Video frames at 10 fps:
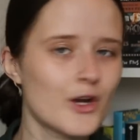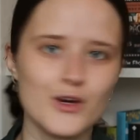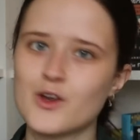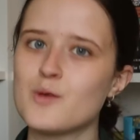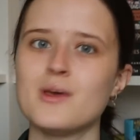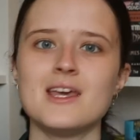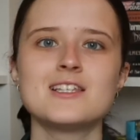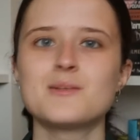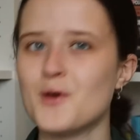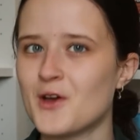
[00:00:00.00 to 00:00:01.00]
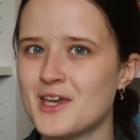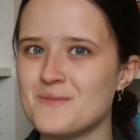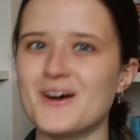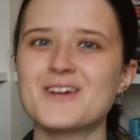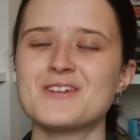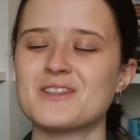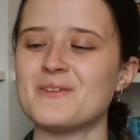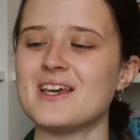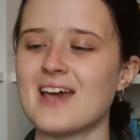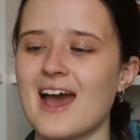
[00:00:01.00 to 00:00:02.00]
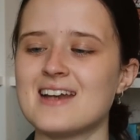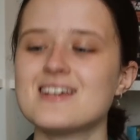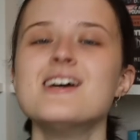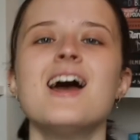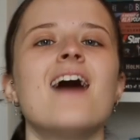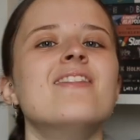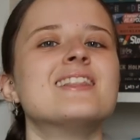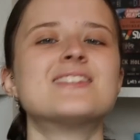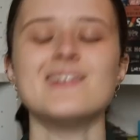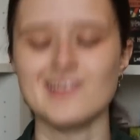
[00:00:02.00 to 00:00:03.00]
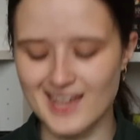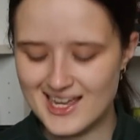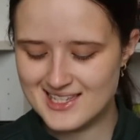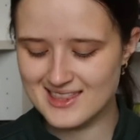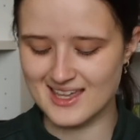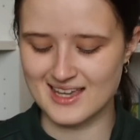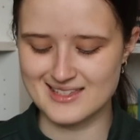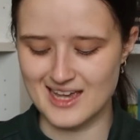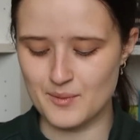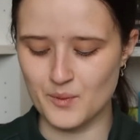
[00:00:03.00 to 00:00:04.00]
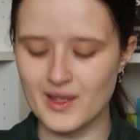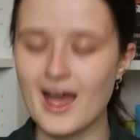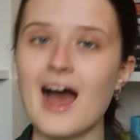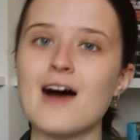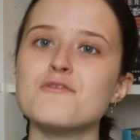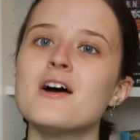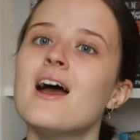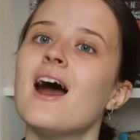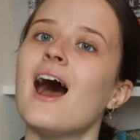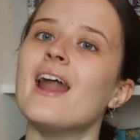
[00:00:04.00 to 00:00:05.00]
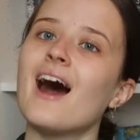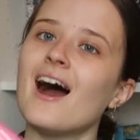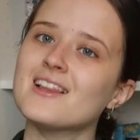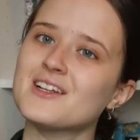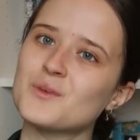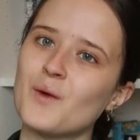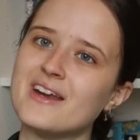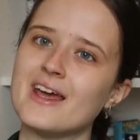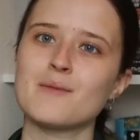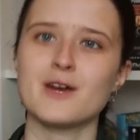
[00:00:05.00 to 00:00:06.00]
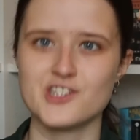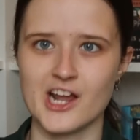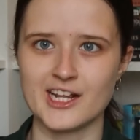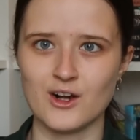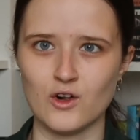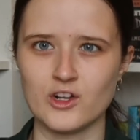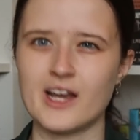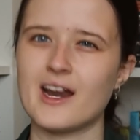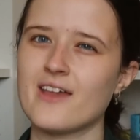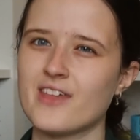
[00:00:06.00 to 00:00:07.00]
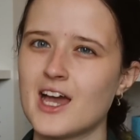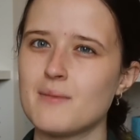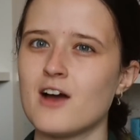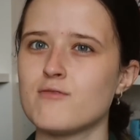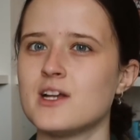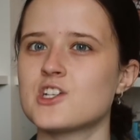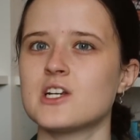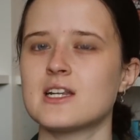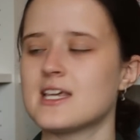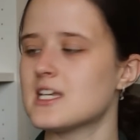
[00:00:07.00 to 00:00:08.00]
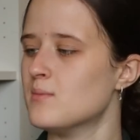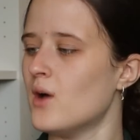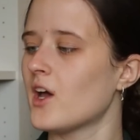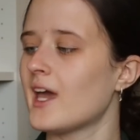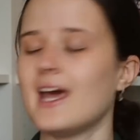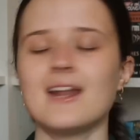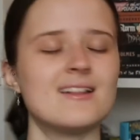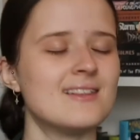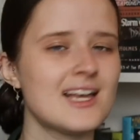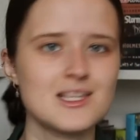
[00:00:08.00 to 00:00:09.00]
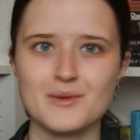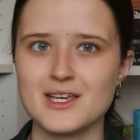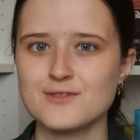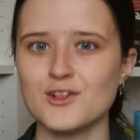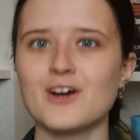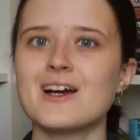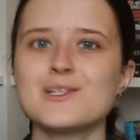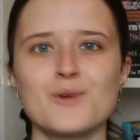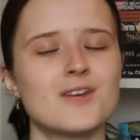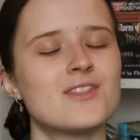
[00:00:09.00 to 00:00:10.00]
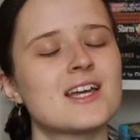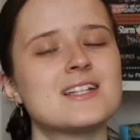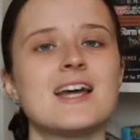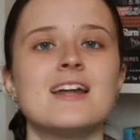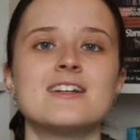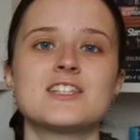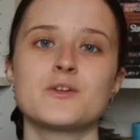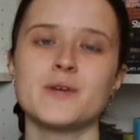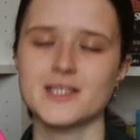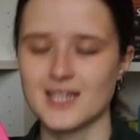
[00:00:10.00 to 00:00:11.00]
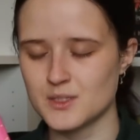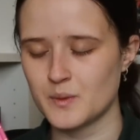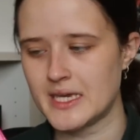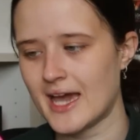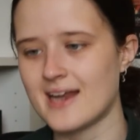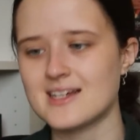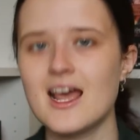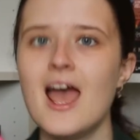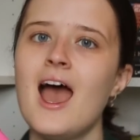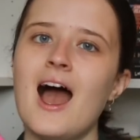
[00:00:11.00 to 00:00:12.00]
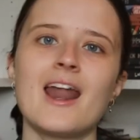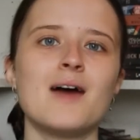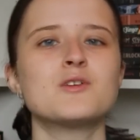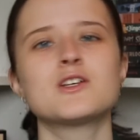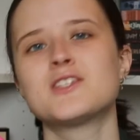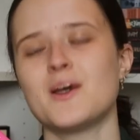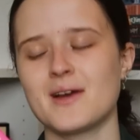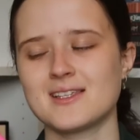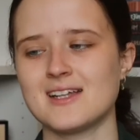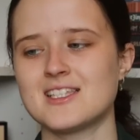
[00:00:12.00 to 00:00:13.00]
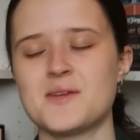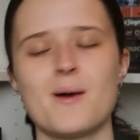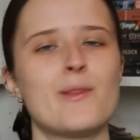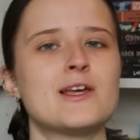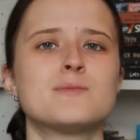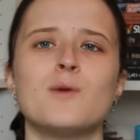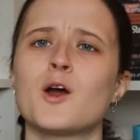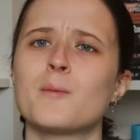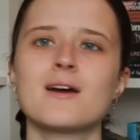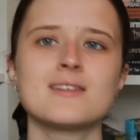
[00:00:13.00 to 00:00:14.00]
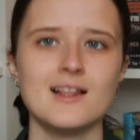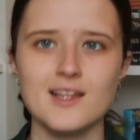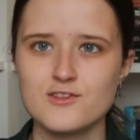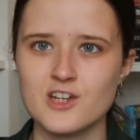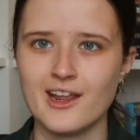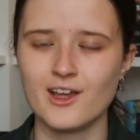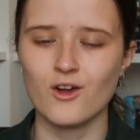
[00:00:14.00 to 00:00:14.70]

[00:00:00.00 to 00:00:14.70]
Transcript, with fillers: creepy, spooky book for the weekend. And then to lighten things up, we have an Island Wedding by Jenny Colgan. I think I might have mentioned this book in last week's vlog as one of the contenders to read last weekend and I'm just so excited about this book because I love Jenny